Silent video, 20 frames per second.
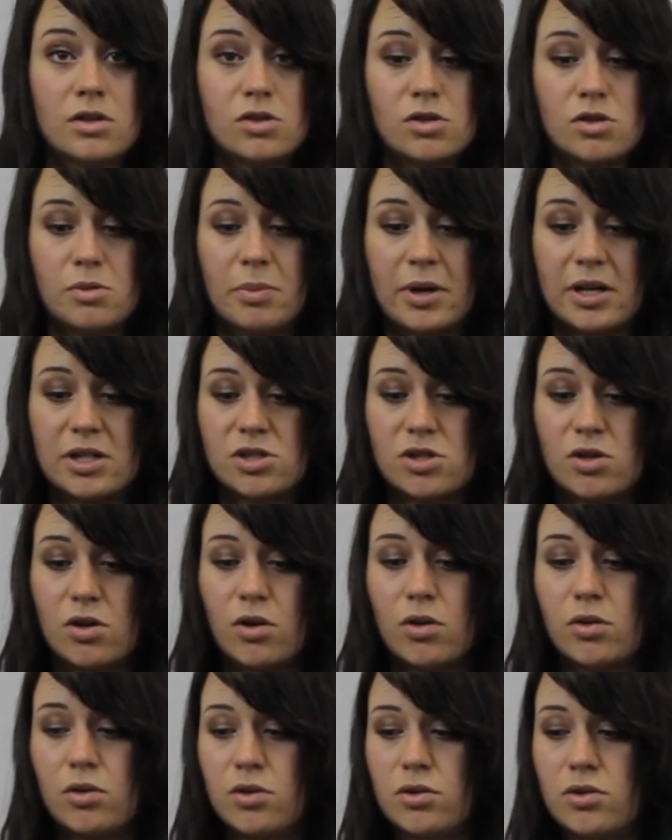to punch a
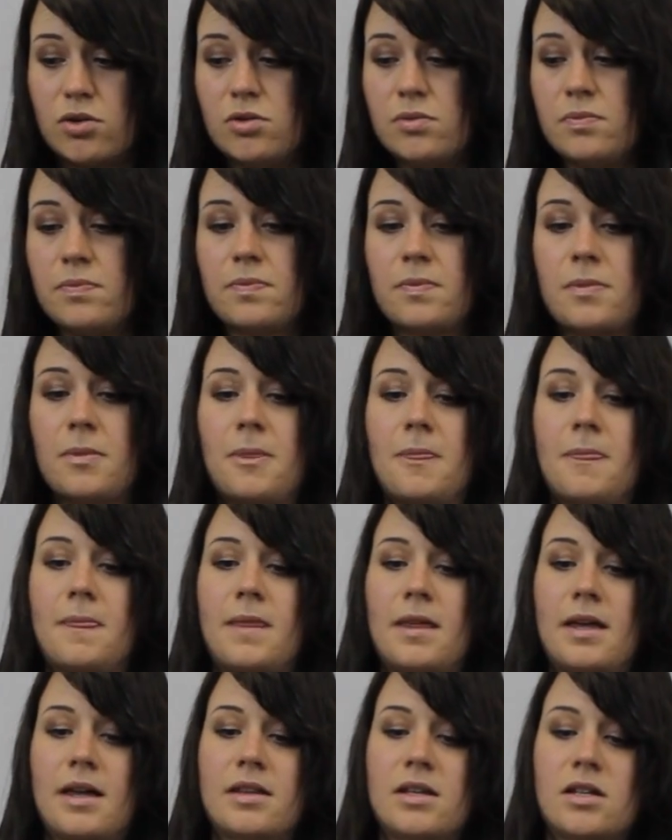hole through,
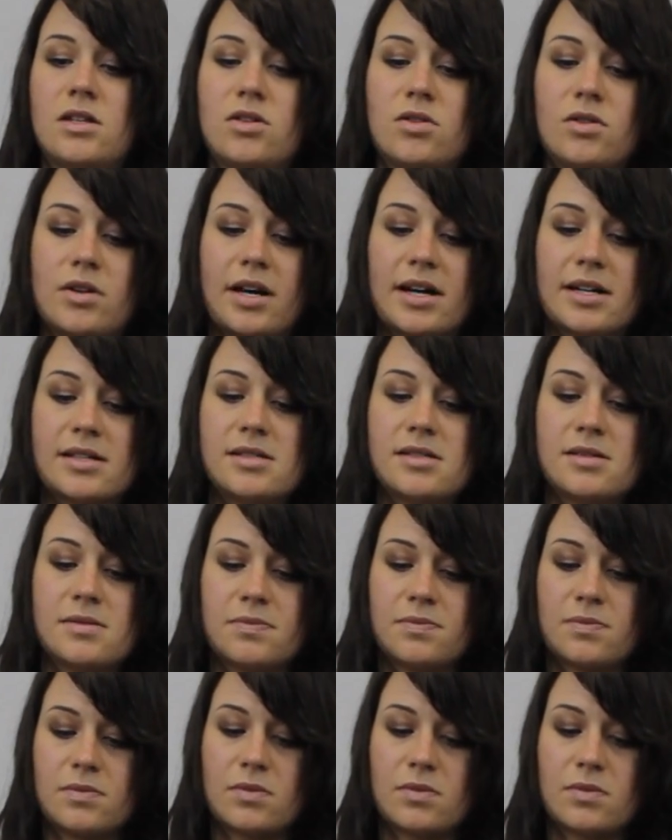and then you cut